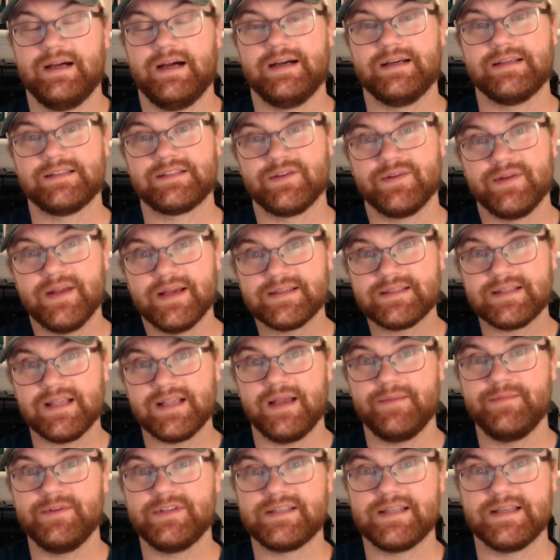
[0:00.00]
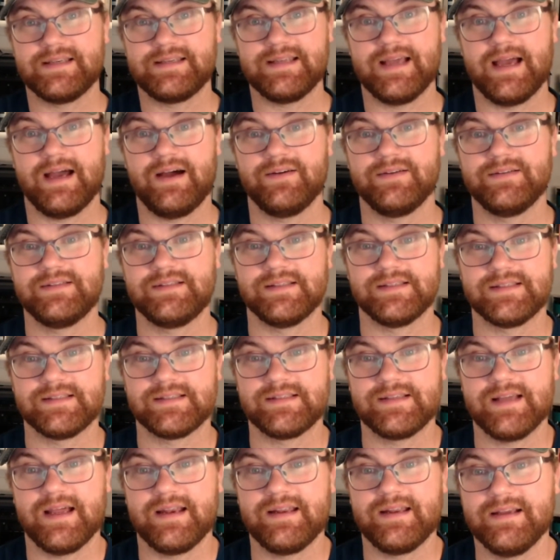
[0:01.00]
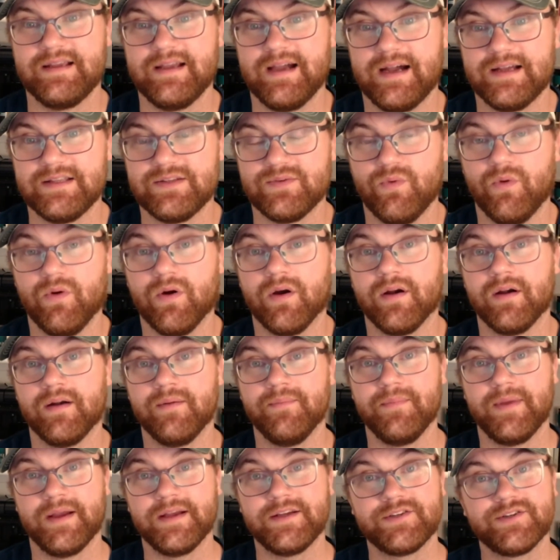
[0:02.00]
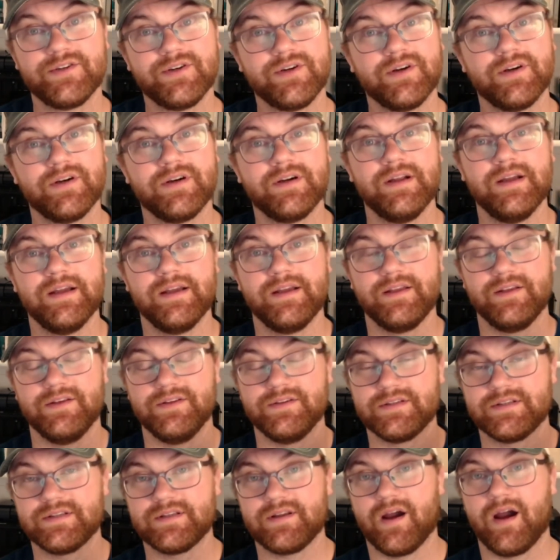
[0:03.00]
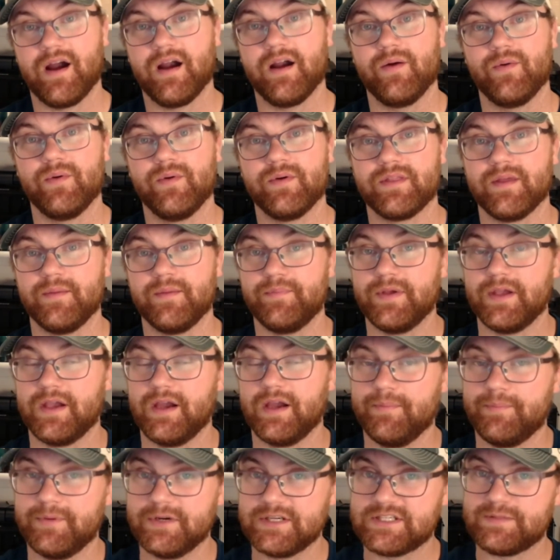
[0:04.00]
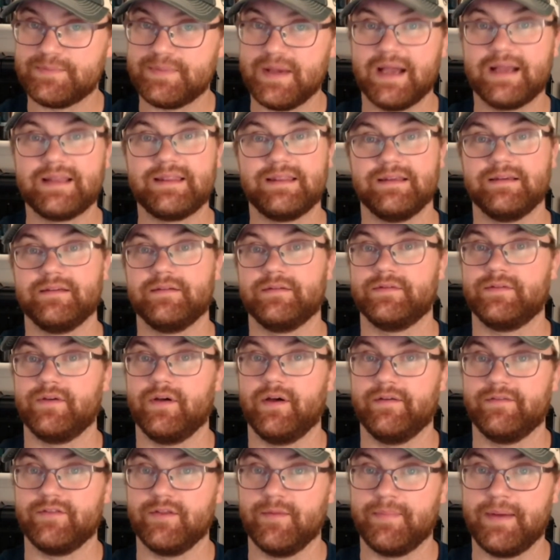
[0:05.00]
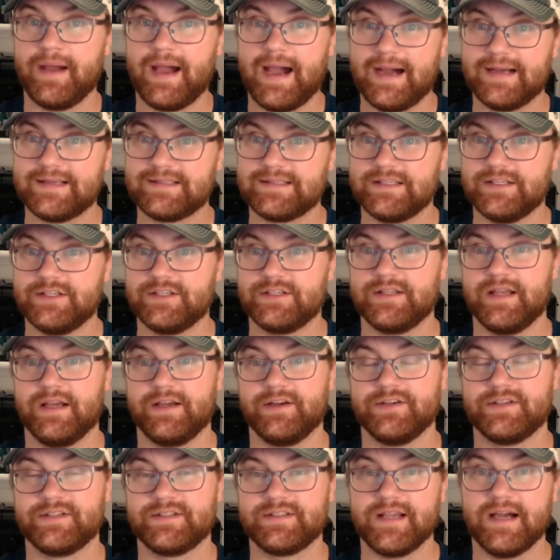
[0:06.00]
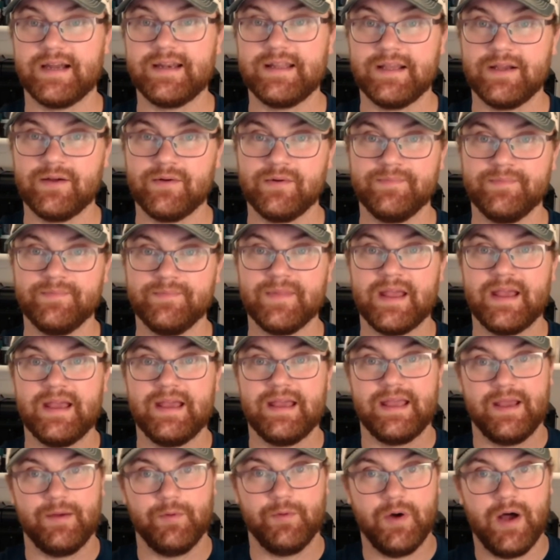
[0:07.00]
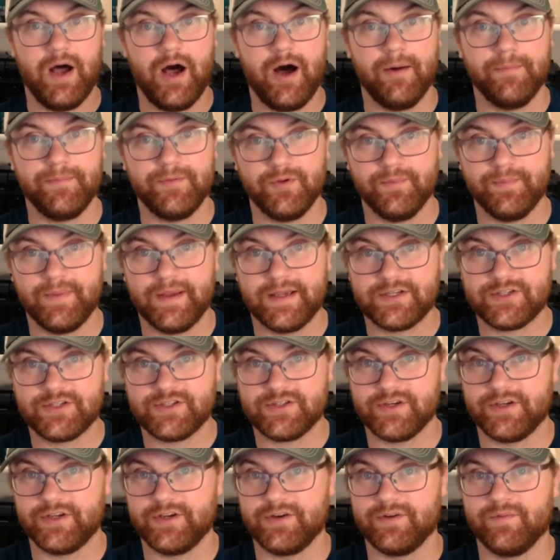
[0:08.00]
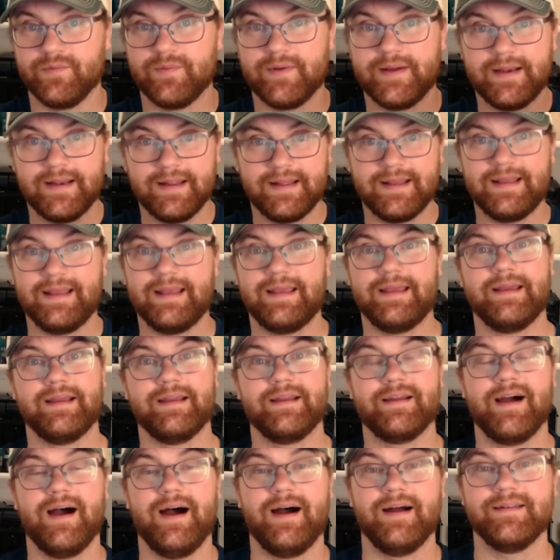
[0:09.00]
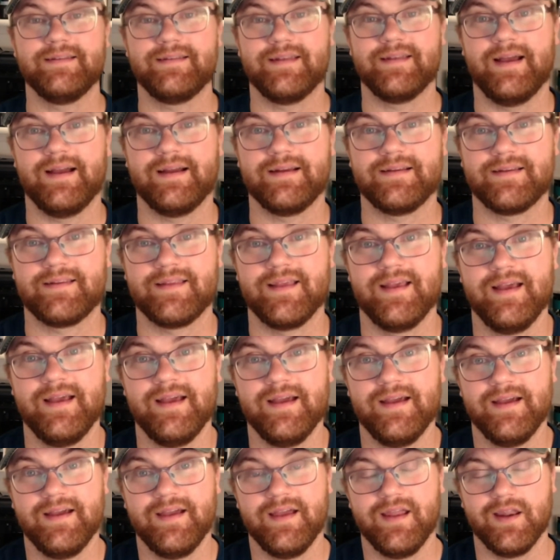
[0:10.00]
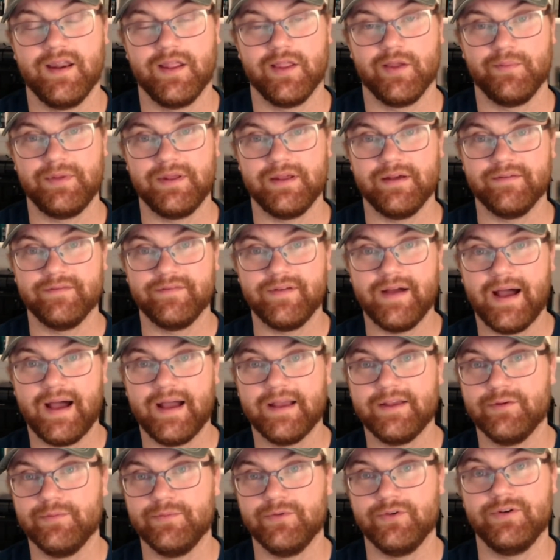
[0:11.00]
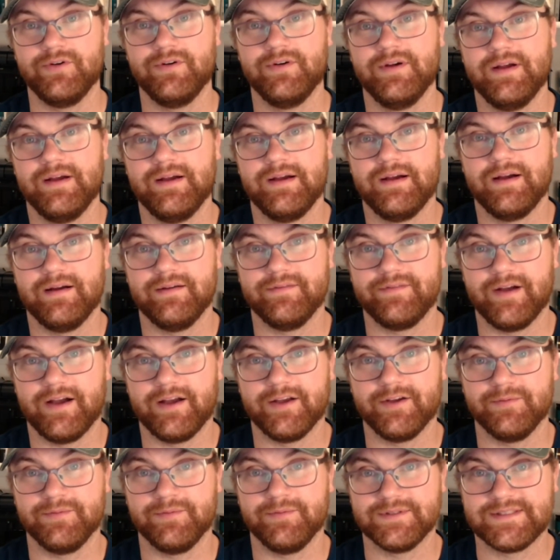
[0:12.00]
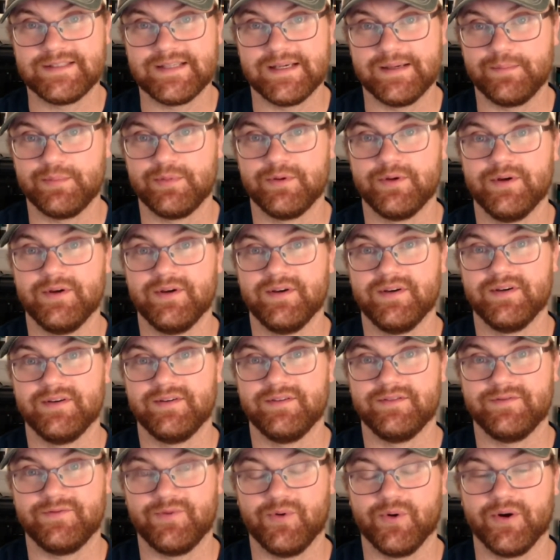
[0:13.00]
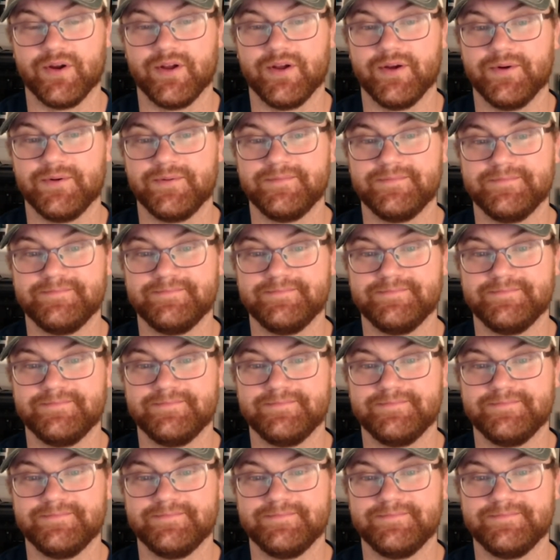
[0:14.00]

So next time you sit down to study God's Word, make sure you start with a bigger perspective of the passage that you're studying. It will help you make sure you're reading in context, and it'll be a valuable tip for you.